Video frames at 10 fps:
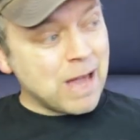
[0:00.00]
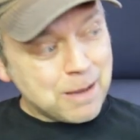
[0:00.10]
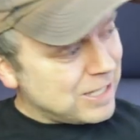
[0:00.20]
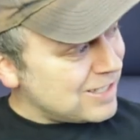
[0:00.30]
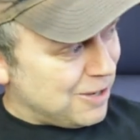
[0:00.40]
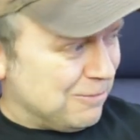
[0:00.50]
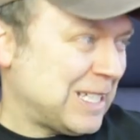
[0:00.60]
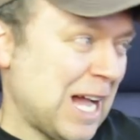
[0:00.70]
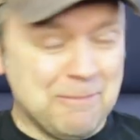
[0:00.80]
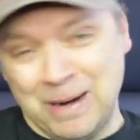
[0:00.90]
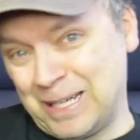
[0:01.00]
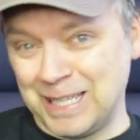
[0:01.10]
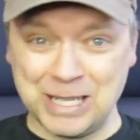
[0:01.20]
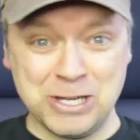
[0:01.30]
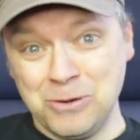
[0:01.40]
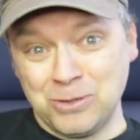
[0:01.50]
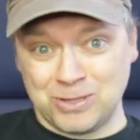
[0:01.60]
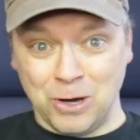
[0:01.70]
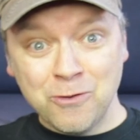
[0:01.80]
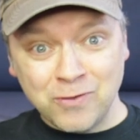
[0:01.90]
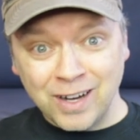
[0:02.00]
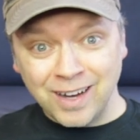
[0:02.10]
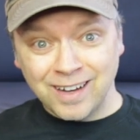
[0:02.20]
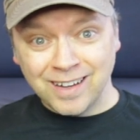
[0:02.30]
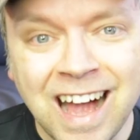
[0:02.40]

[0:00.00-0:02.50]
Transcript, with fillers: Maybe sometime I'll get a new sofa.